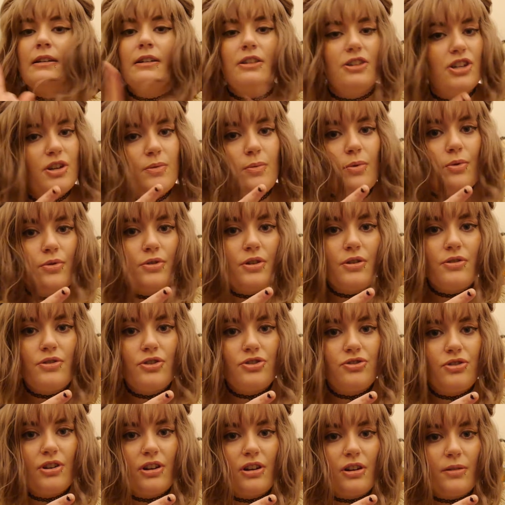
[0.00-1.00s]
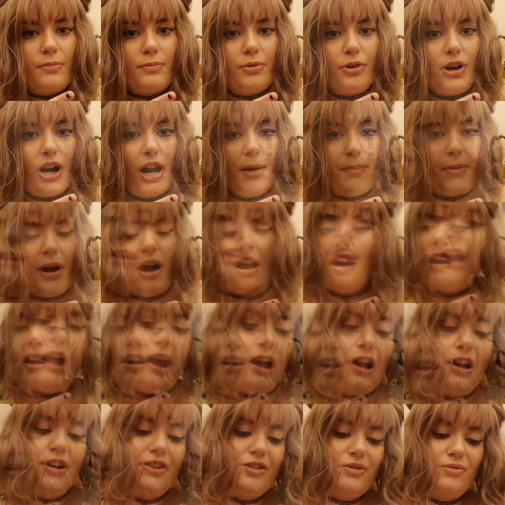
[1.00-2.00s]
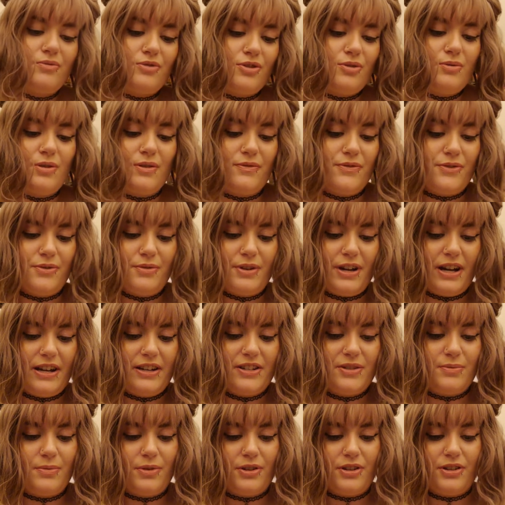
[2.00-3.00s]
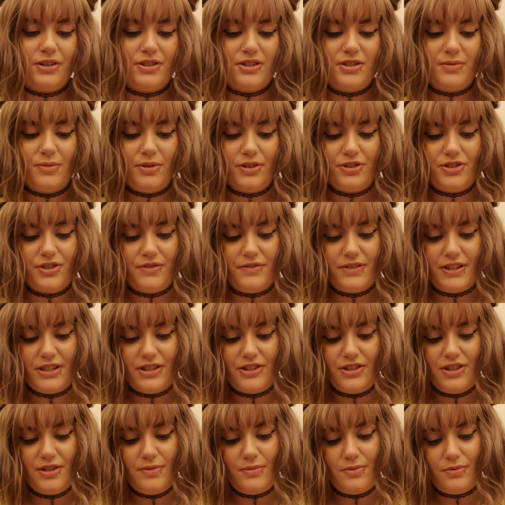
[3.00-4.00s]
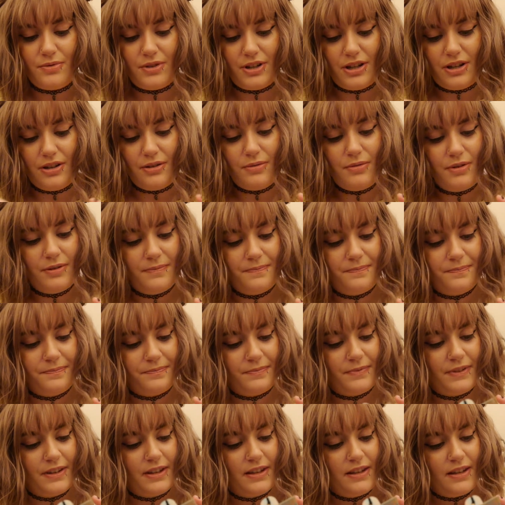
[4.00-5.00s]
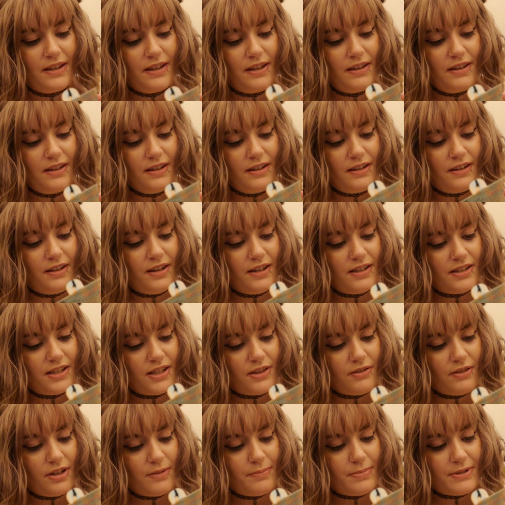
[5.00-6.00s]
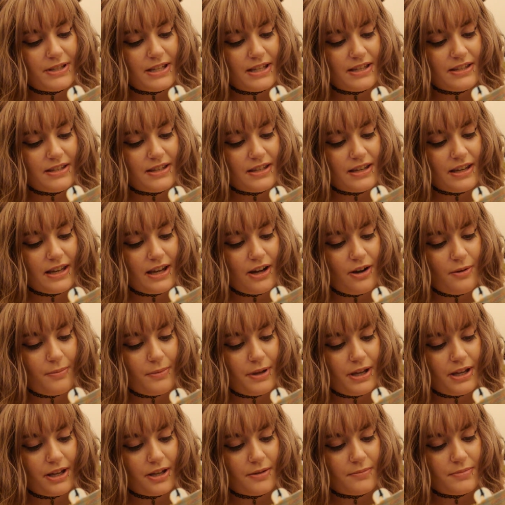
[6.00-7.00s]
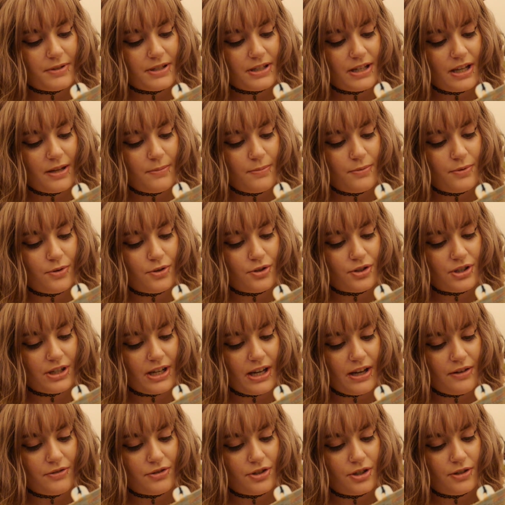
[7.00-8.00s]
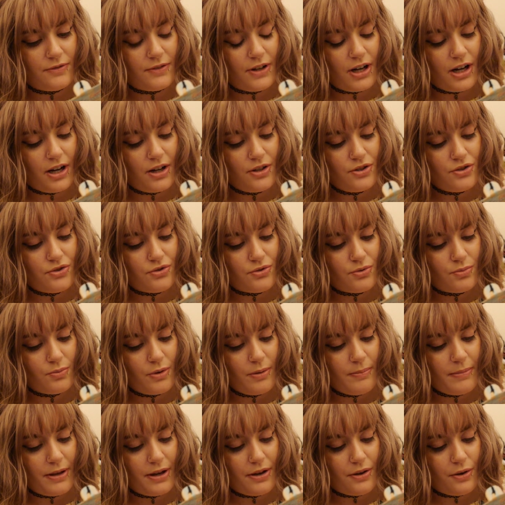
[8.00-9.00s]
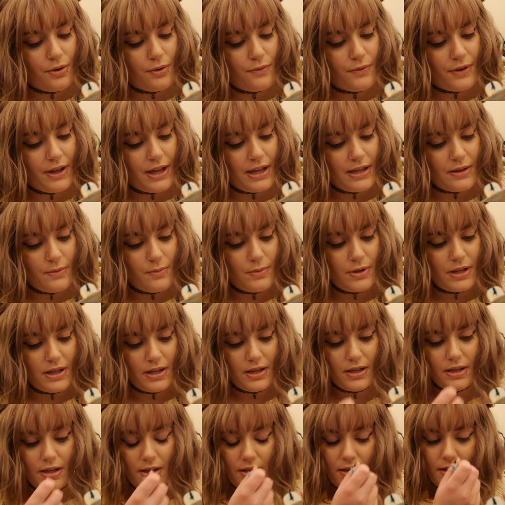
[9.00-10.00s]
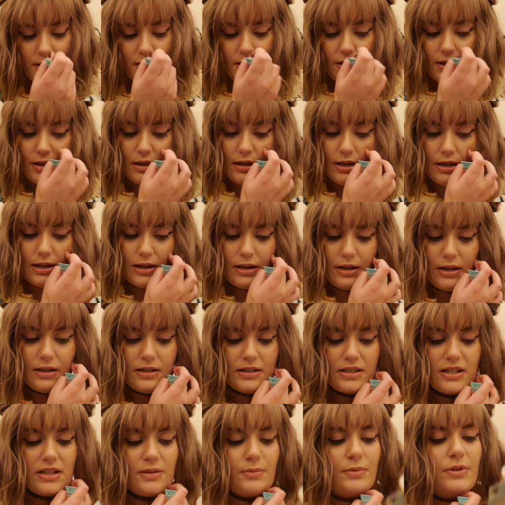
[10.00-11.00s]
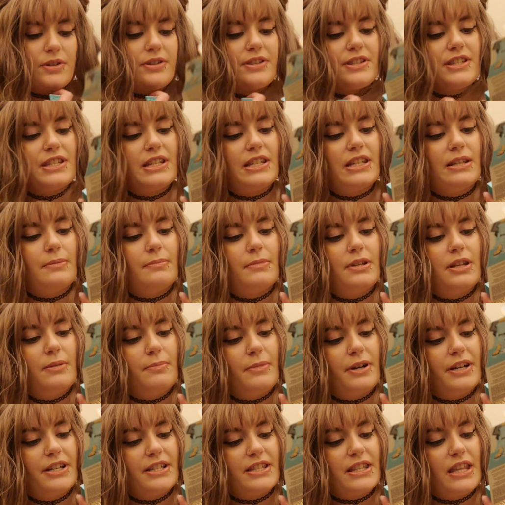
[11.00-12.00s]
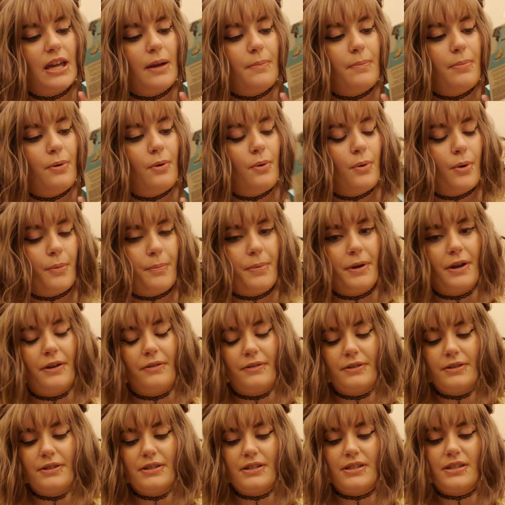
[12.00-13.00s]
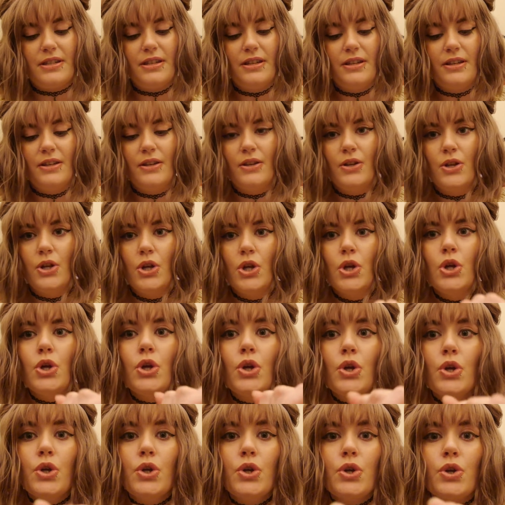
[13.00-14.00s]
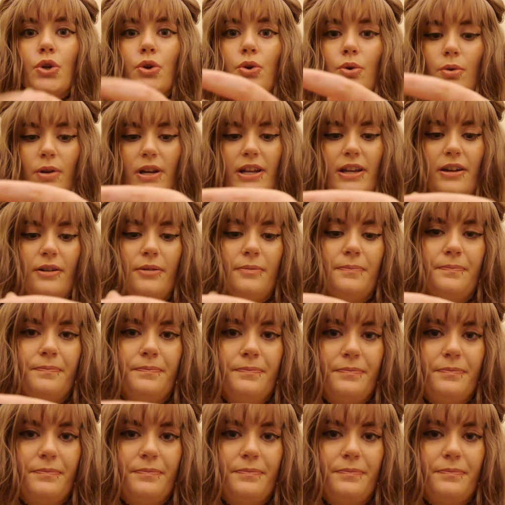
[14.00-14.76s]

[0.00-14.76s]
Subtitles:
You all know the drill on primer. I don't know if you guys want a swatch of this, you all know. 93% said it helped makeup stay put out of 100 women over a week. And 91 said it minimised their pore appearance. Coolio.